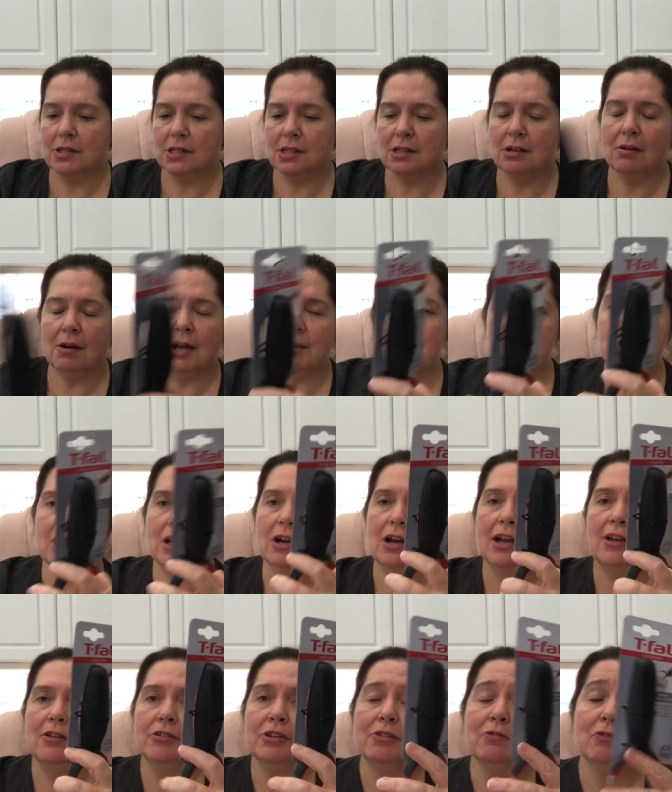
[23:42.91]
so
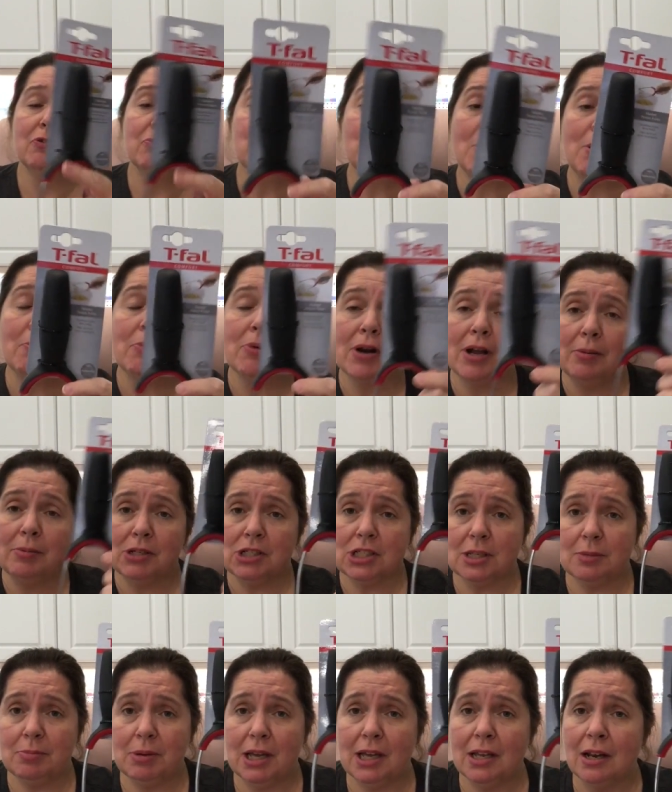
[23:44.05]
I don't even remember how much I
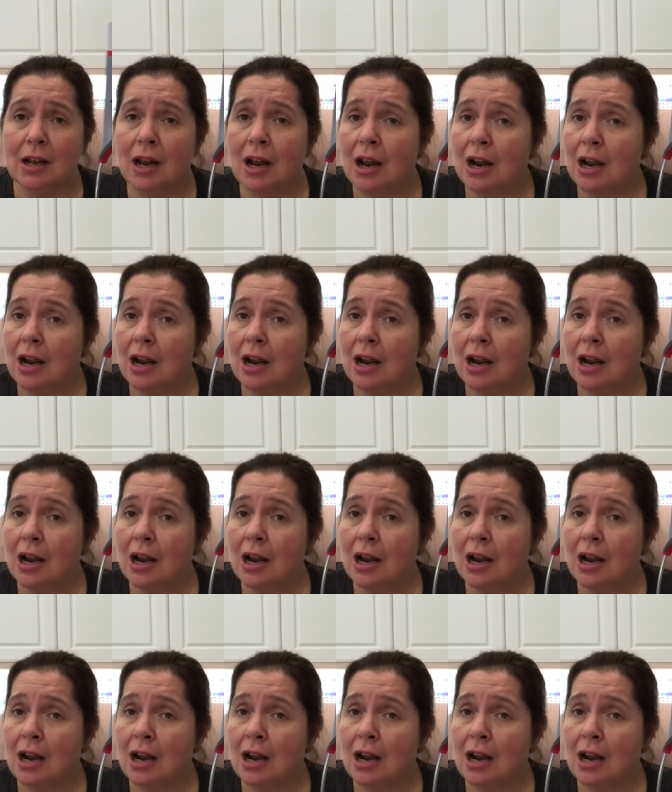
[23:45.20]
paid.